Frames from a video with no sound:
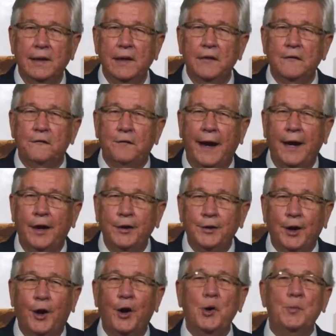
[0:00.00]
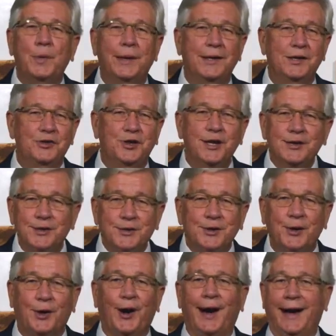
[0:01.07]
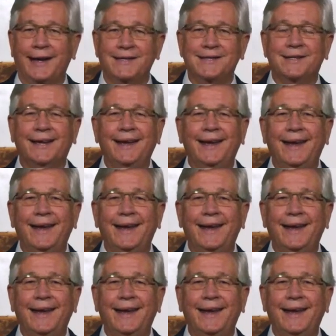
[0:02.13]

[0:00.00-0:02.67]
found hope in Jesus Christ.